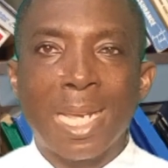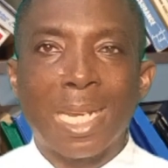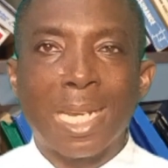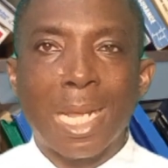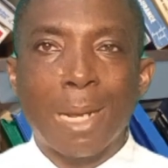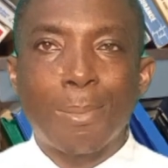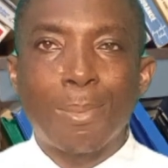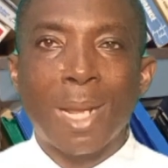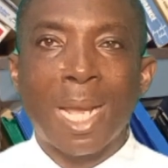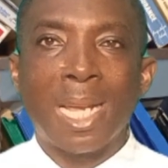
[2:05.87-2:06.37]
and
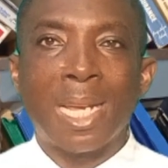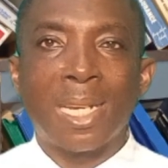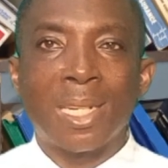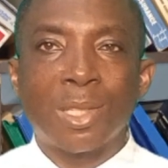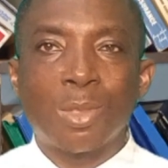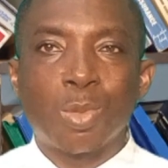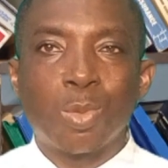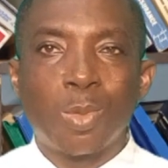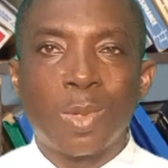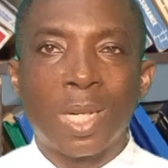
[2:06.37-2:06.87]
apply
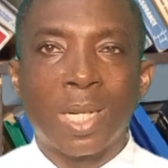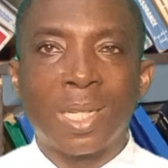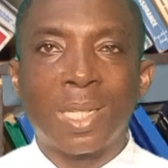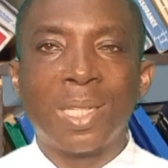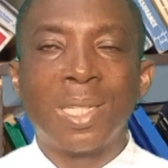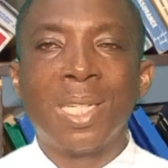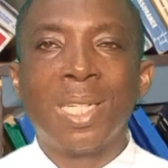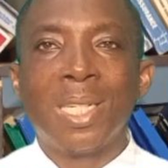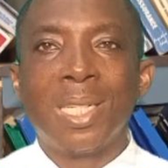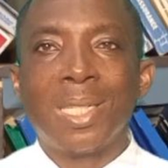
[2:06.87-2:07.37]
it
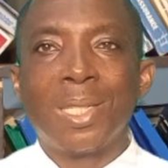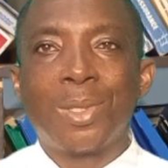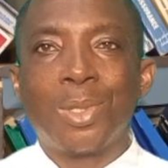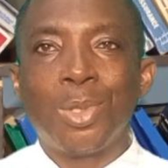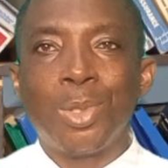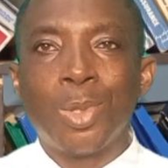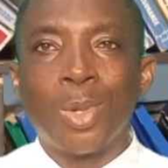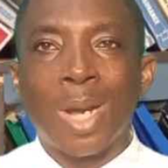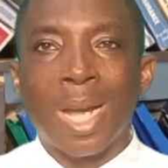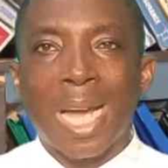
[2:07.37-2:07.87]
well
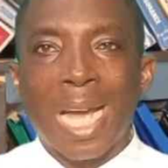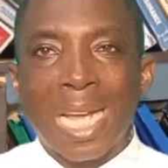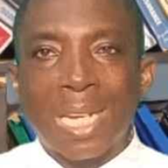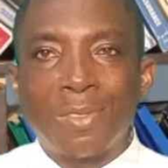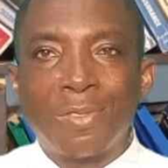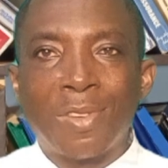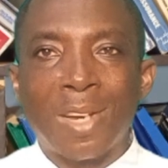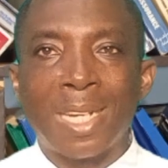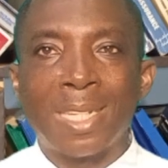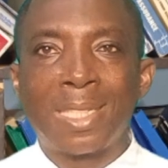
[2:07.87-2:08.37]
to your
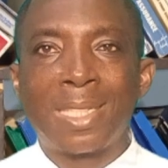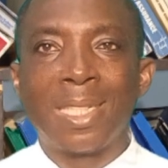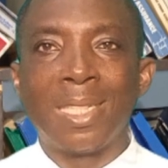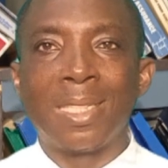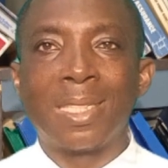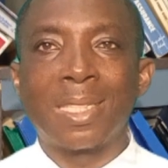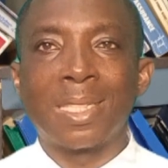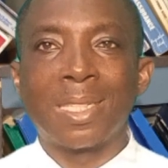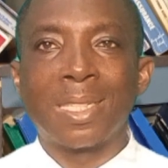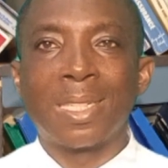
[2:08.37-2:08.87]

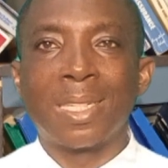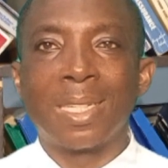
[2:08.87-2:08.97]
advantage.